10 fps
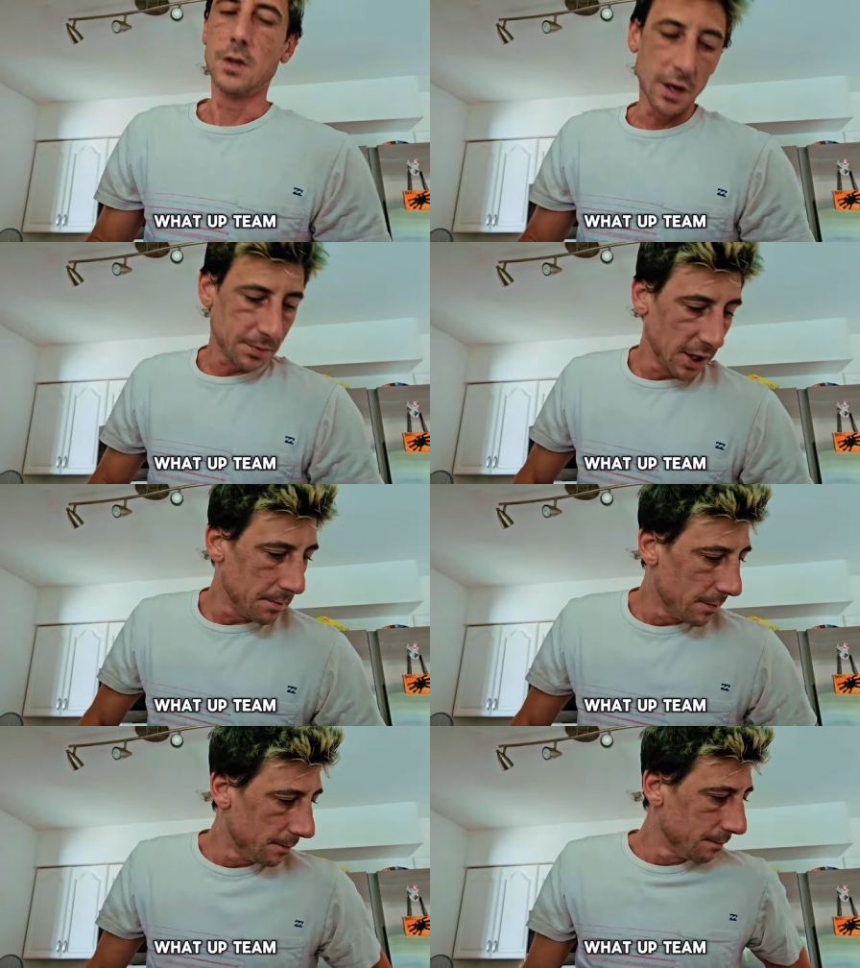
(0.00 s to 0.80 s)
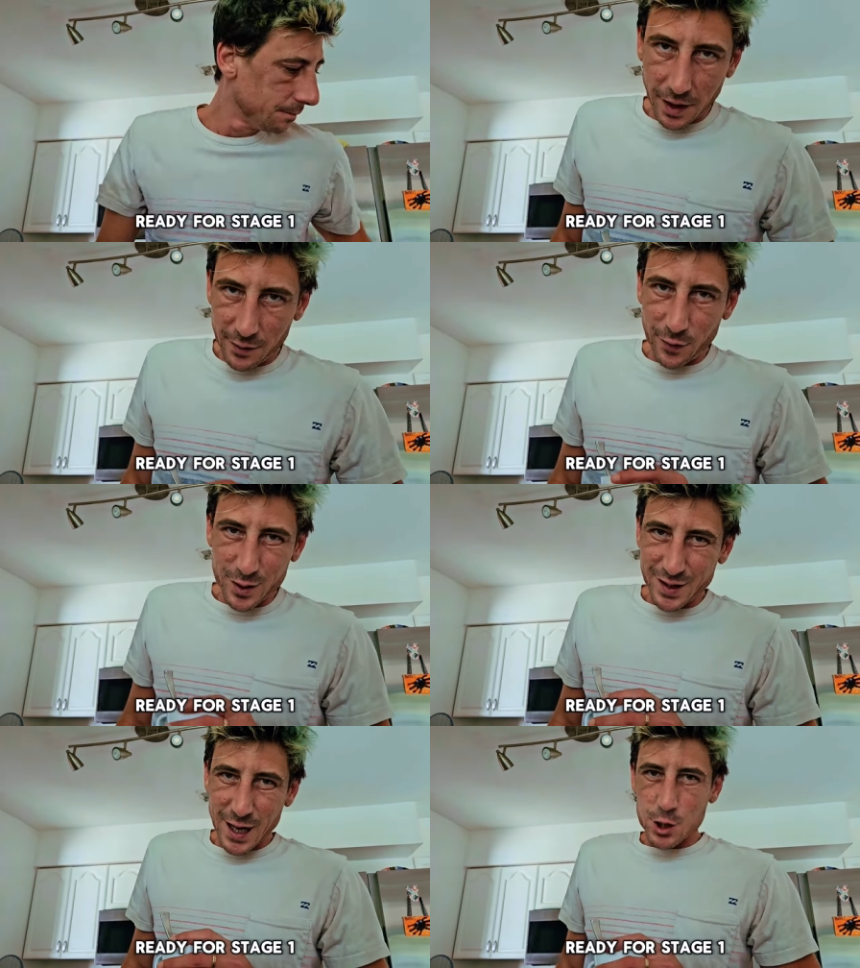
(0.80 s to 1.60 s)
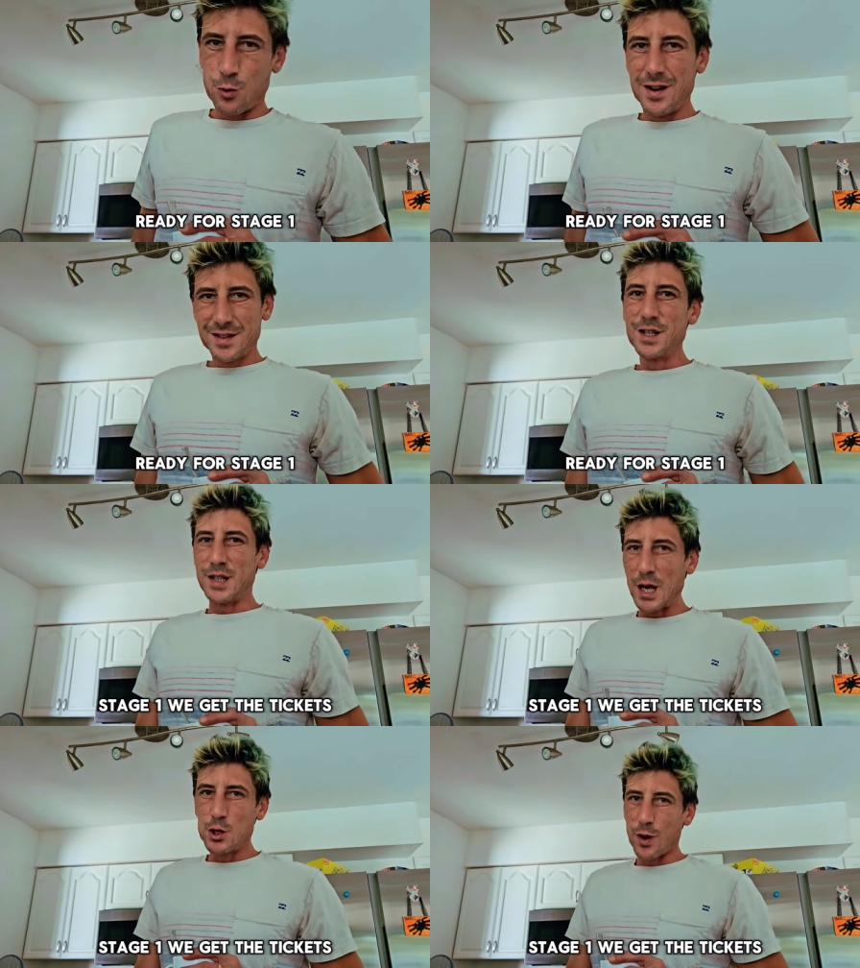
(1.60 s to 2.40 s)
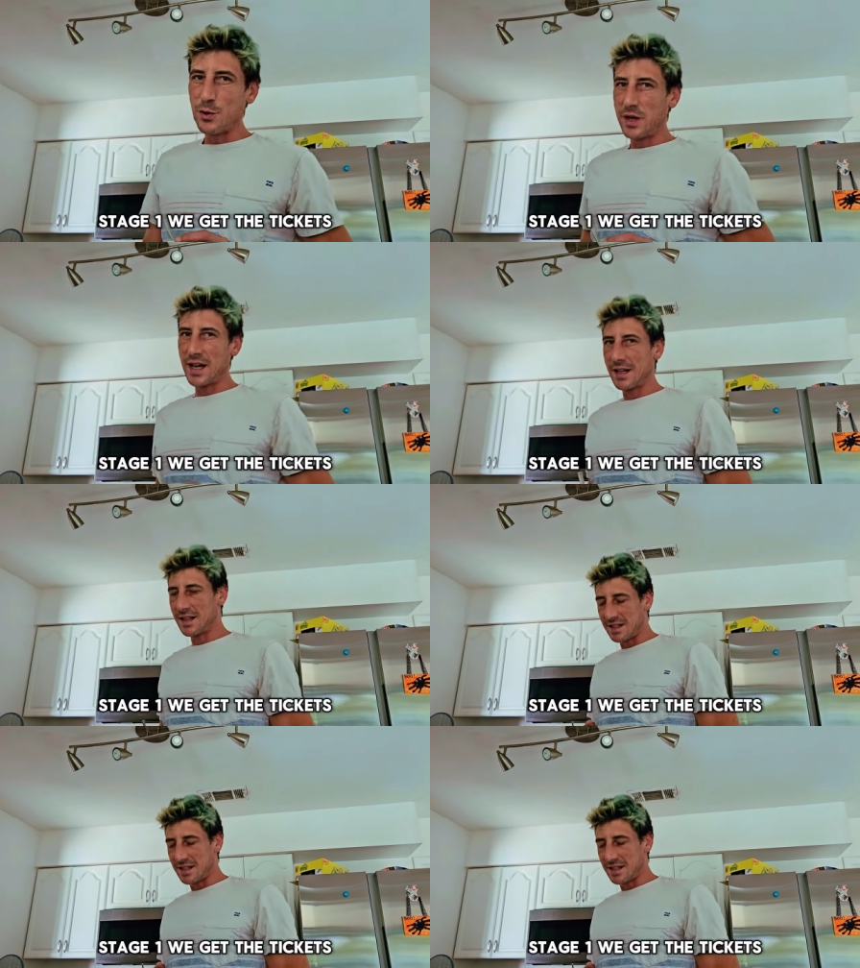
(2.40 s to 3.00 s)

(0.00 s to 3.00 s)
What up, team? Ready for stage one? Stage one, we get the